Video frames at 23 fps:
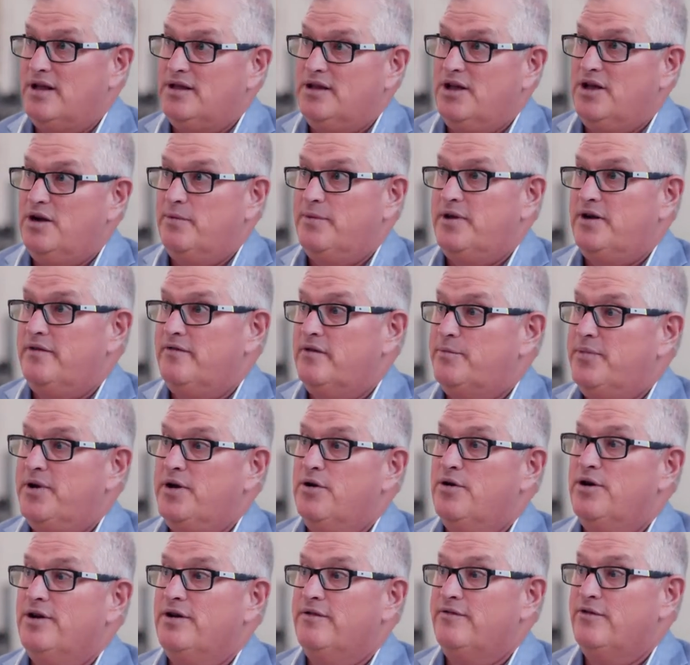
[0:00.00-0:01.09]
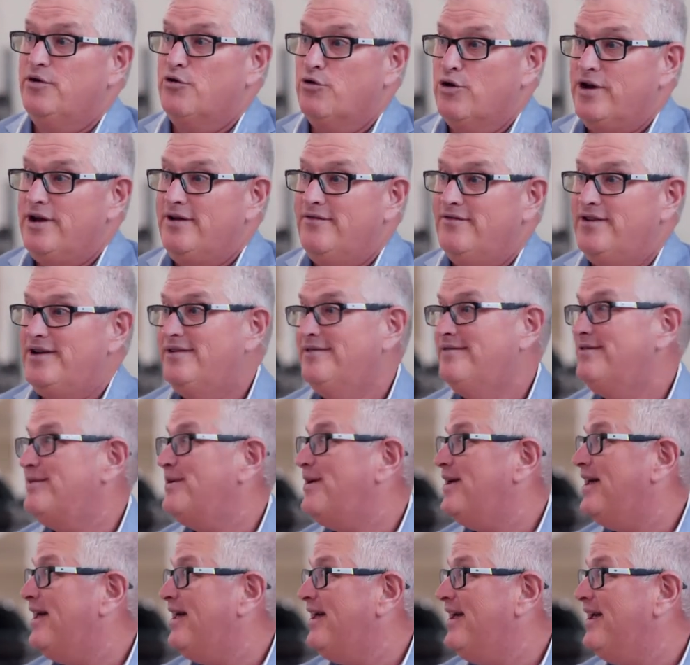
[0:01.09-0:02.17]
little bit of a period of grieving,
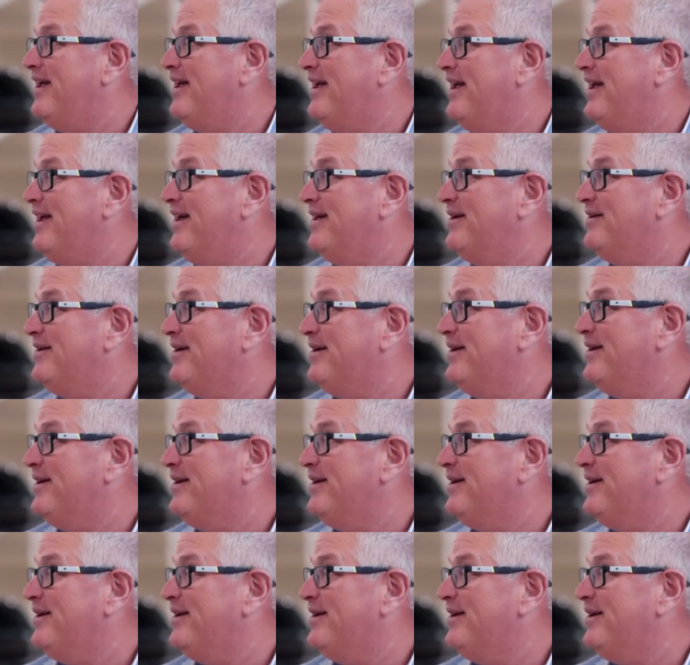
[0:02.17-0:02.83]
and